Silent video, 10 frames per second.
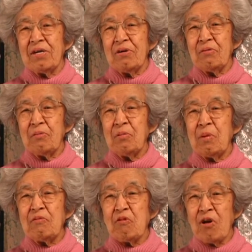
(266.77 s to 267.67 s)
be for
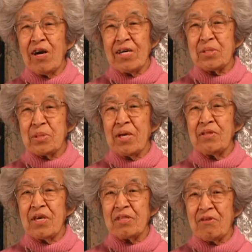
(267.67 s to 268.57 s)
us, and the other
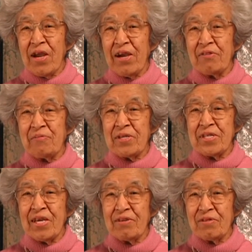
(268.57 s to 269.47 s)
half my dad would
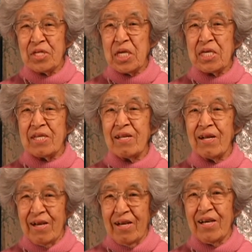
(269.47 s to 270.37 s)
take
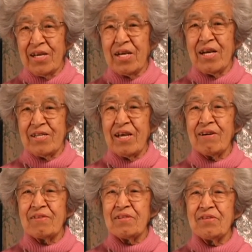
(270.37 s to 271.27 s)
down
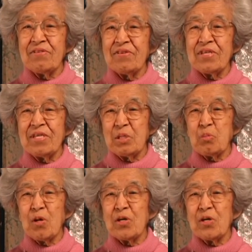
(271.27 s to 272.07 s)
to his boss every